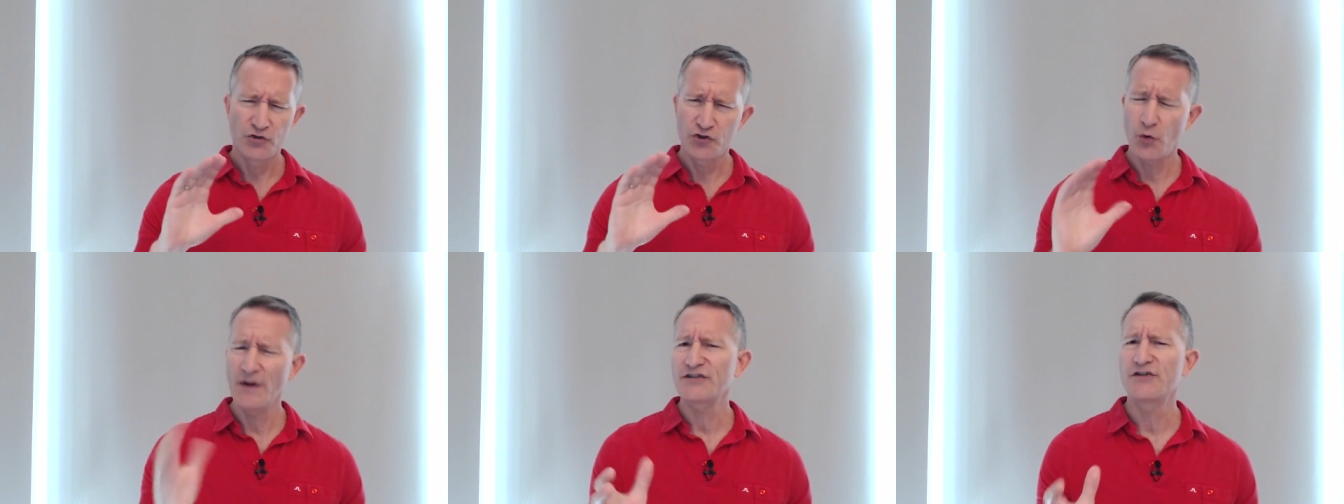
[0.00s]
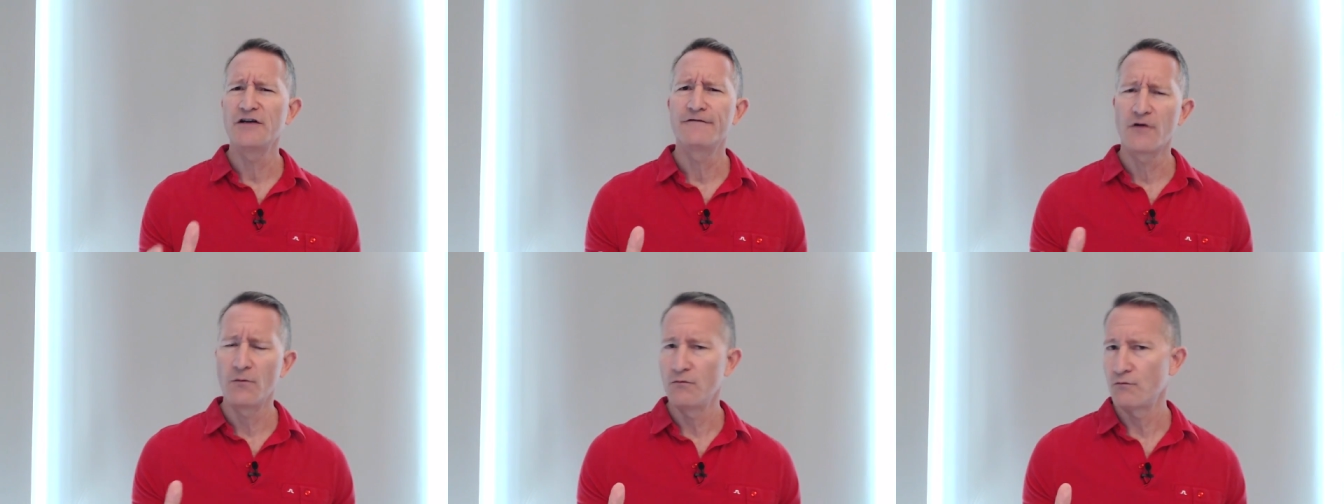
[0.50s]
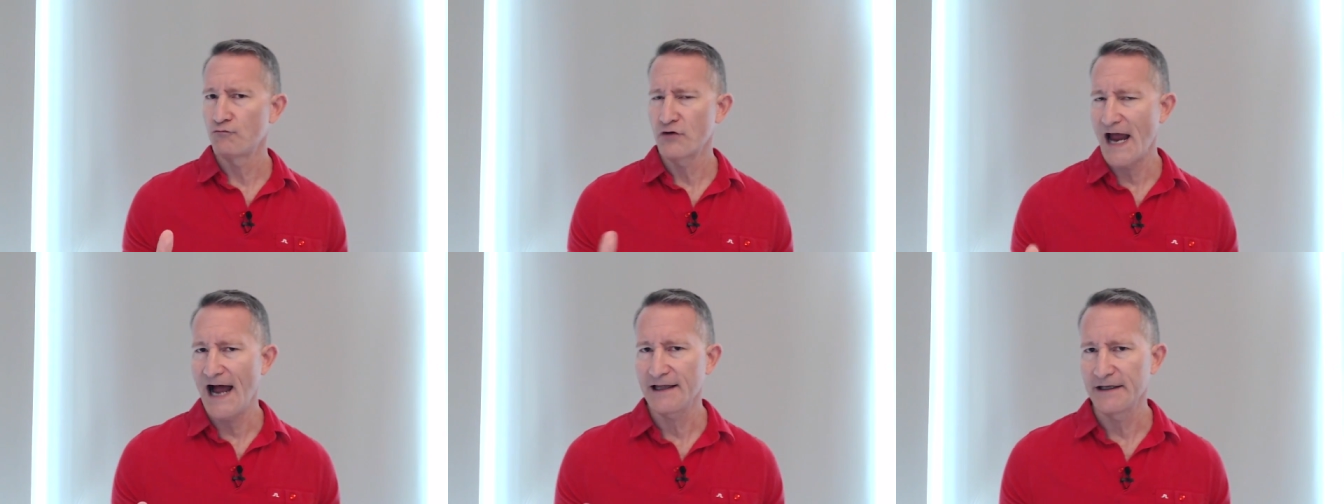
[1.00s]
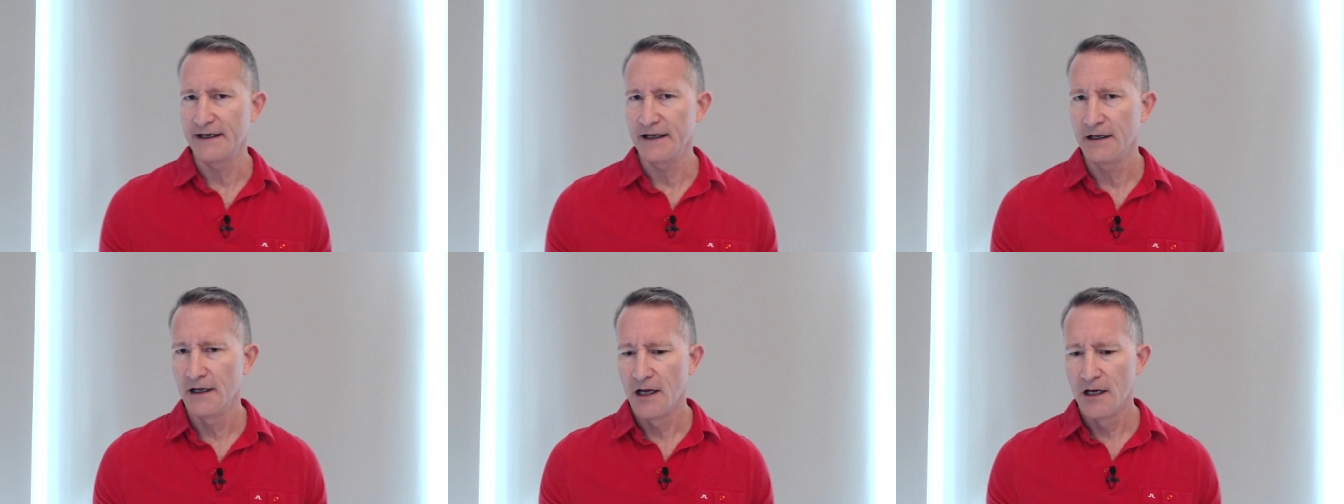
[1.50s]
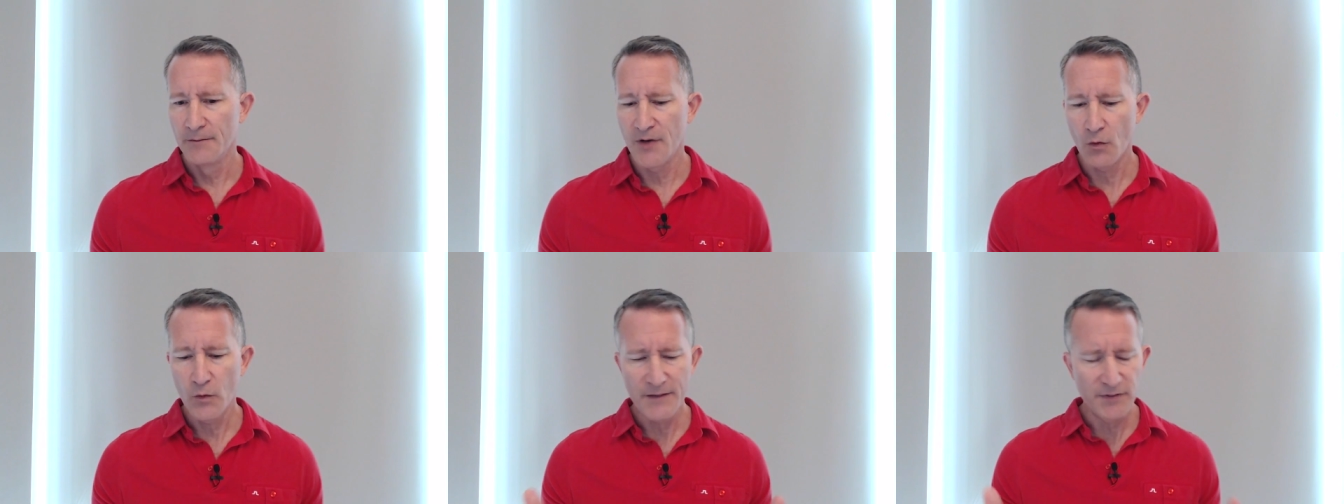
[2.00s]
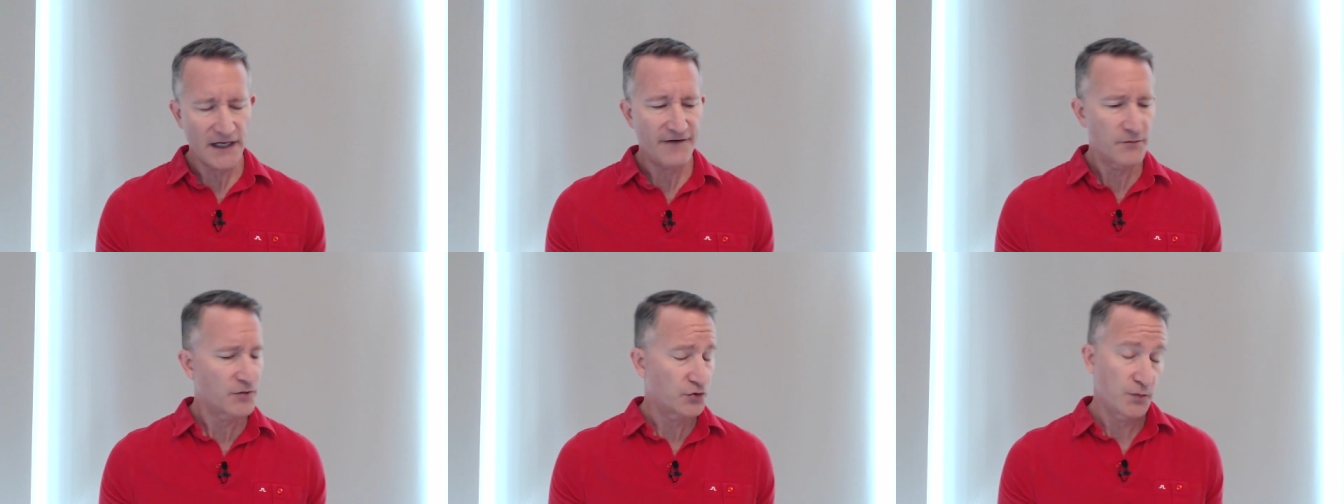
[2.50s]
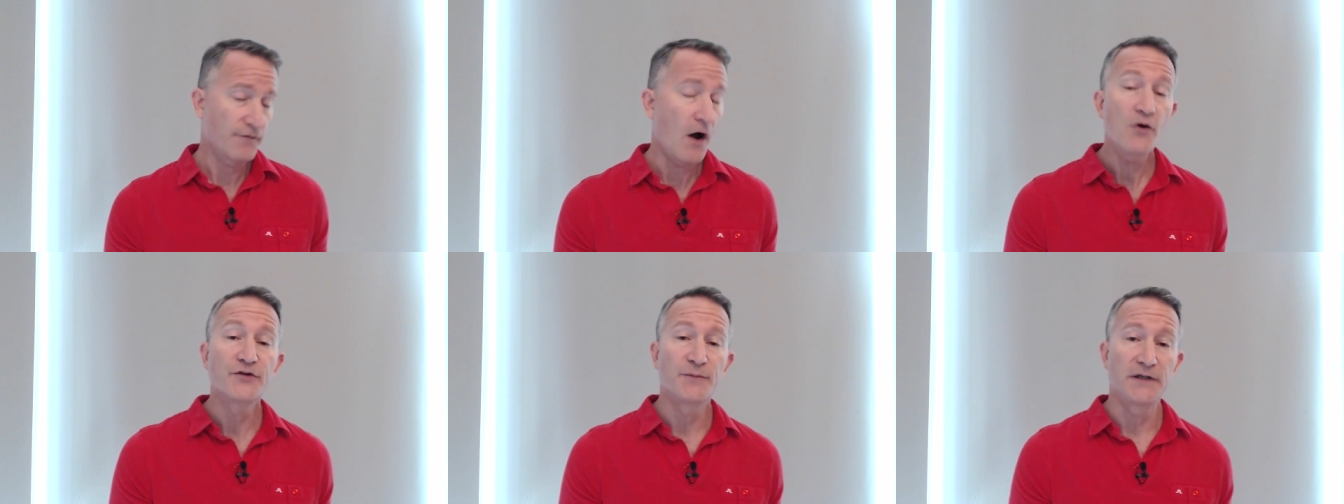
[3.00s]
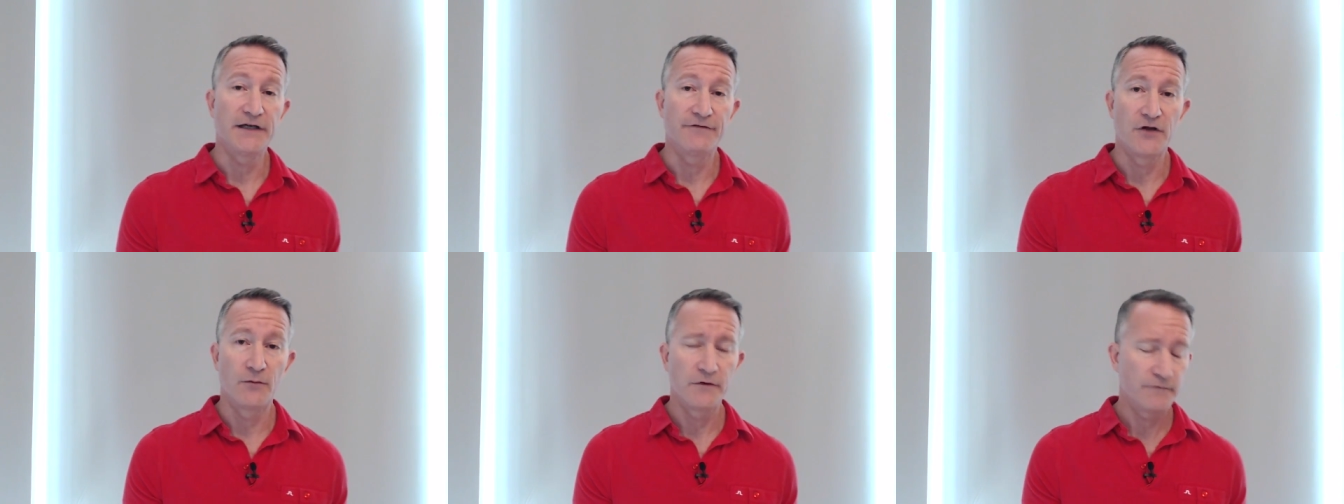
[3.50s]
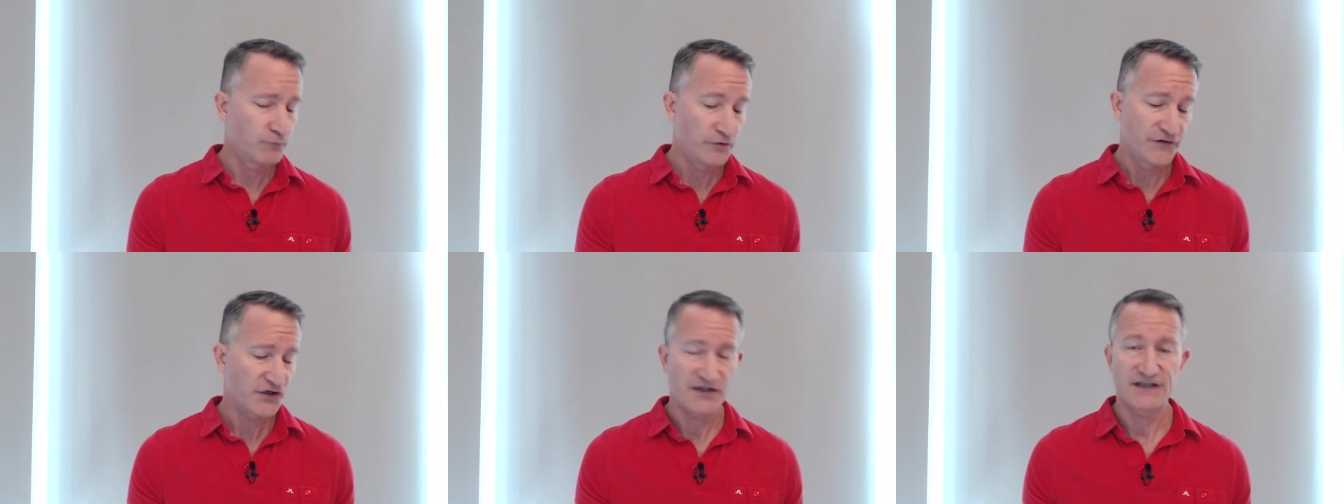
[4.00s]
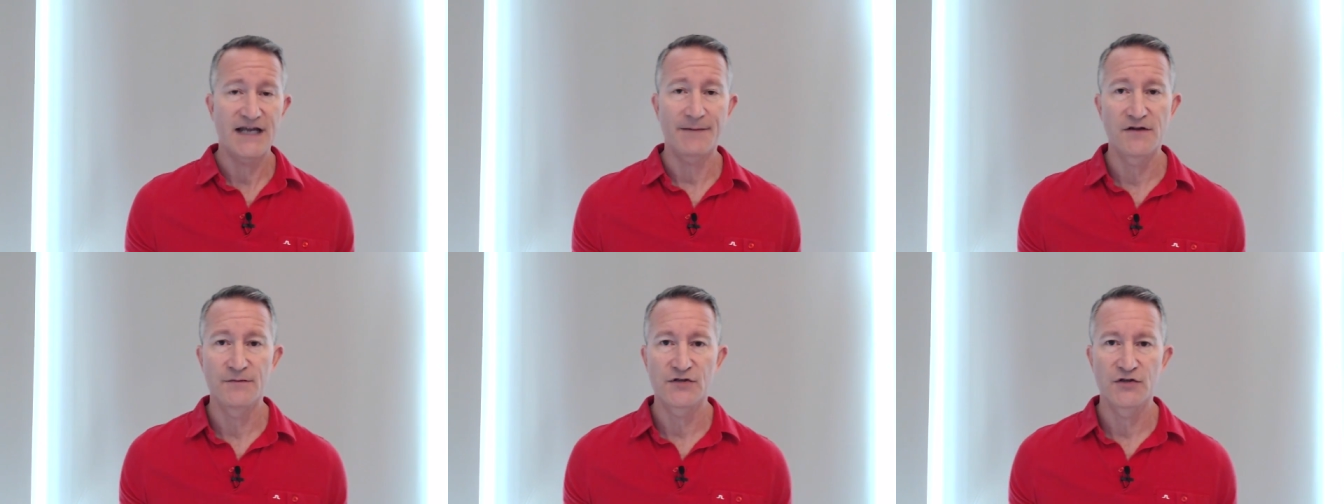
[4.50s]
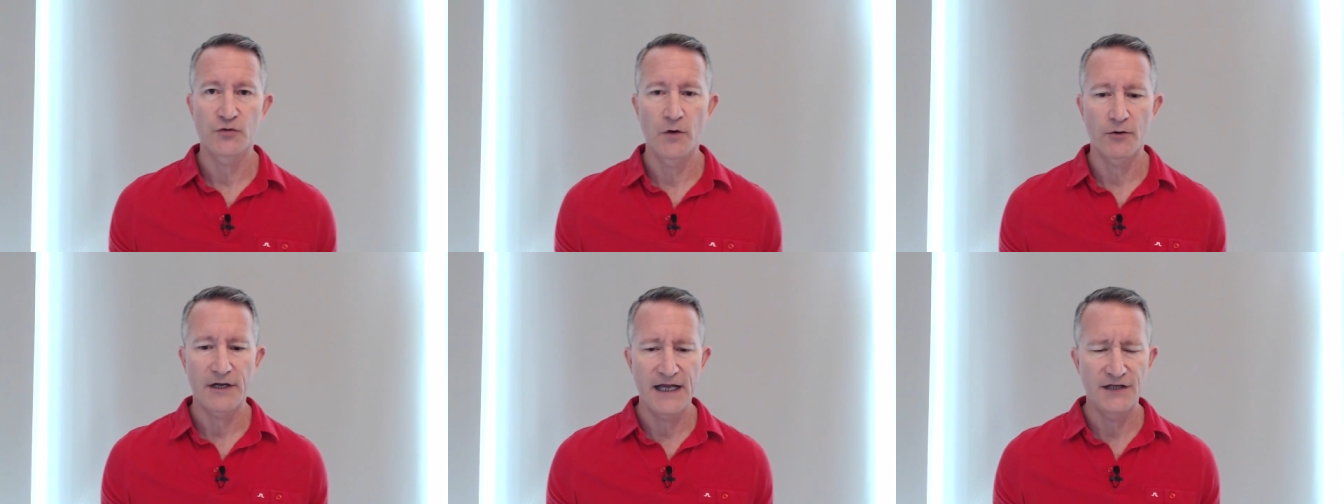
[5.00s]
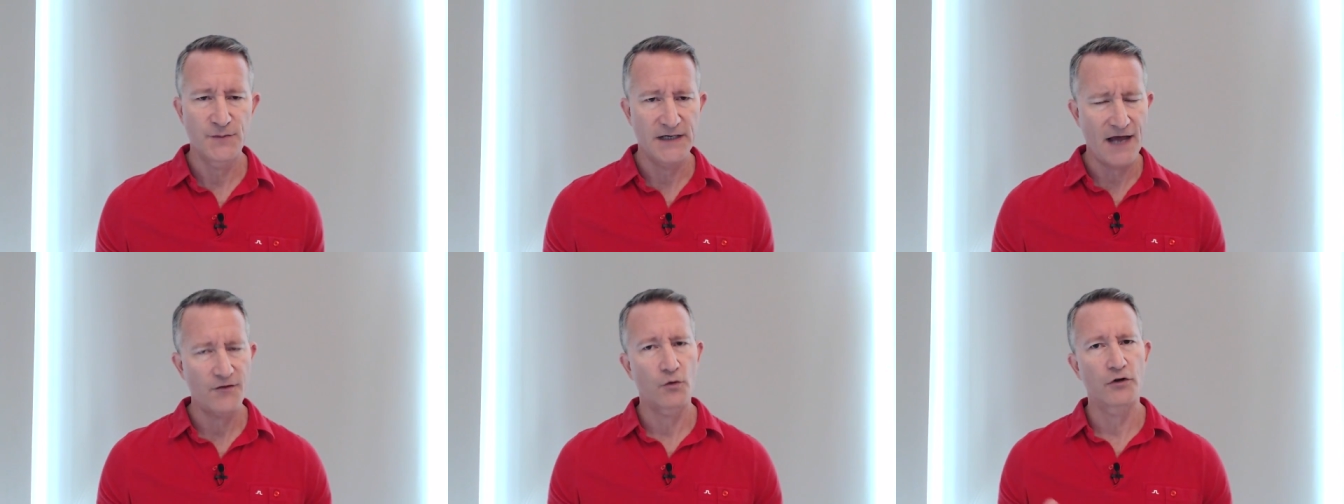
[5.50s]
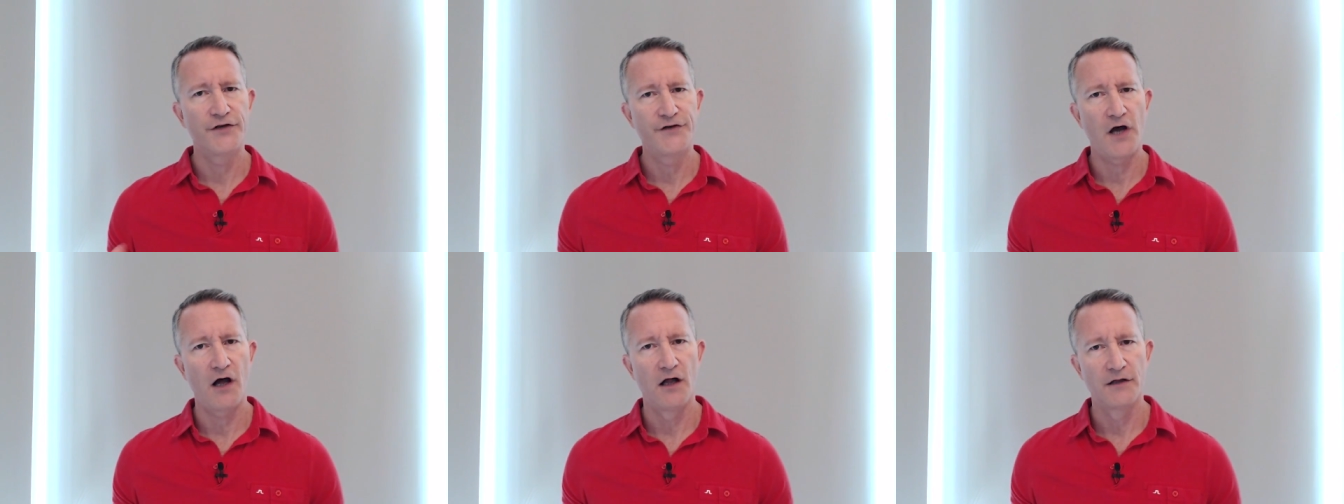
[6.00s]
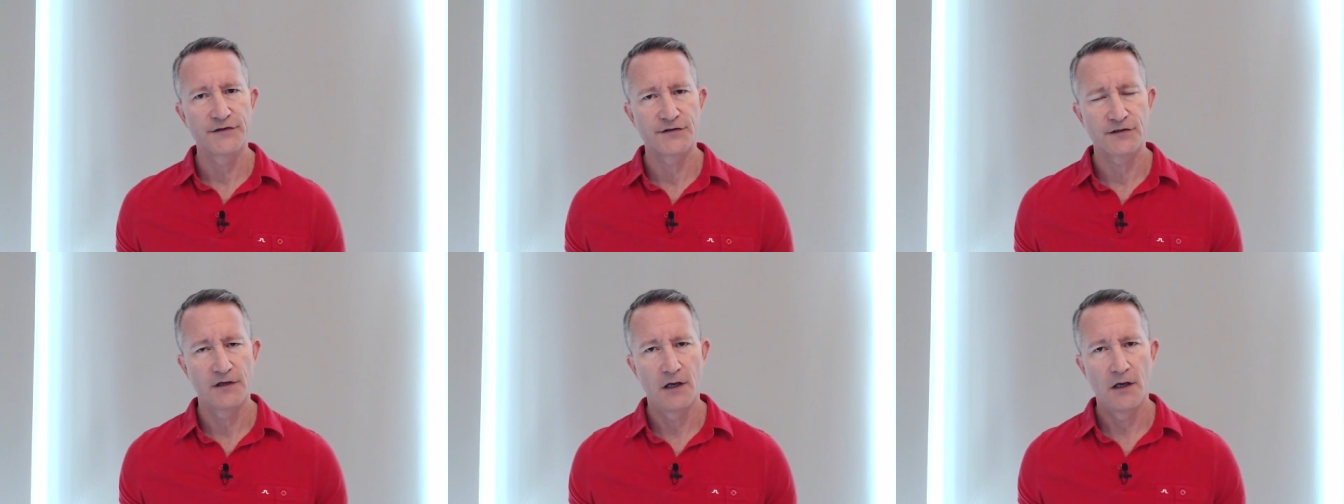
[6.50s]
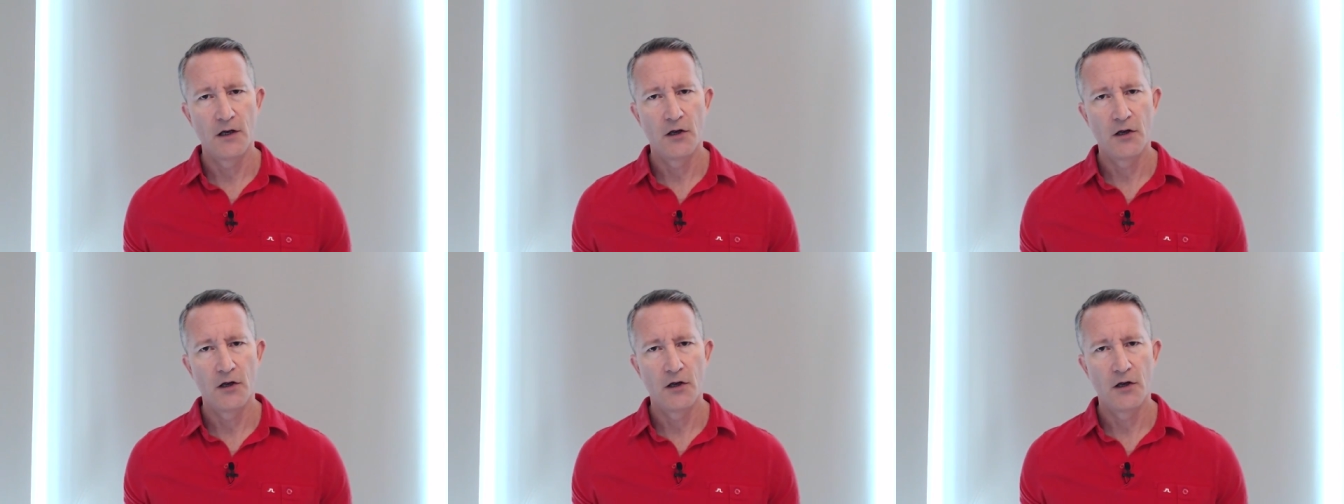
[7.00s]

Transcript: twisted from reality, but we believe them because we've always believed them. We've just accepted them since we were kids. But now that we're adults,